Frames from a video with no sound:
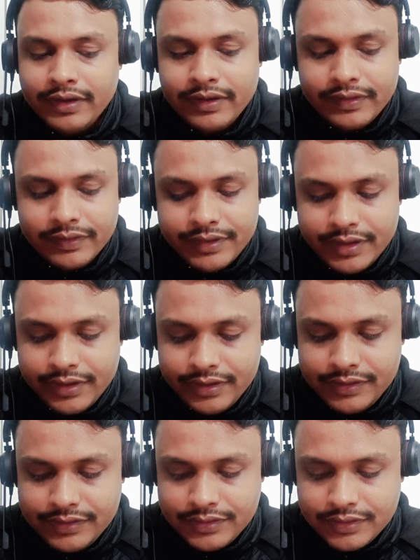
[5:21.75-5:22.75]
there
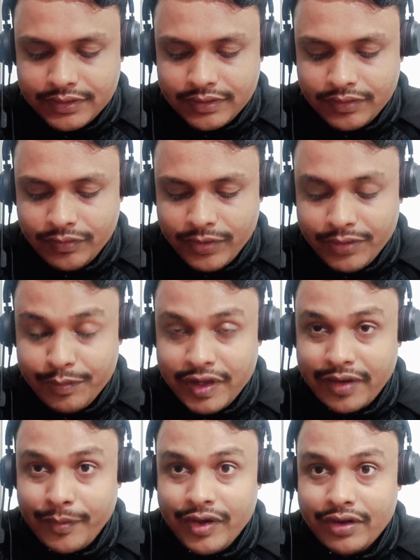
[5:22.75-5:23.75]
is one
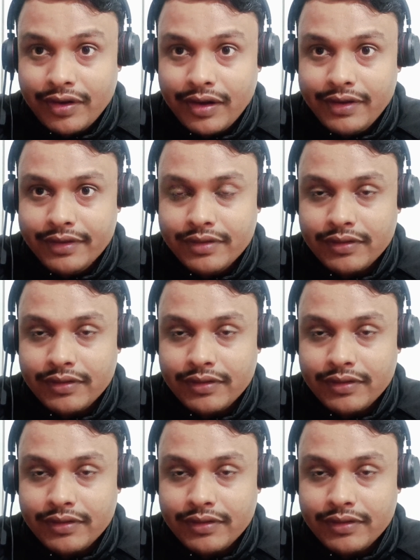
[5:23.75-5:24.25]
parameter like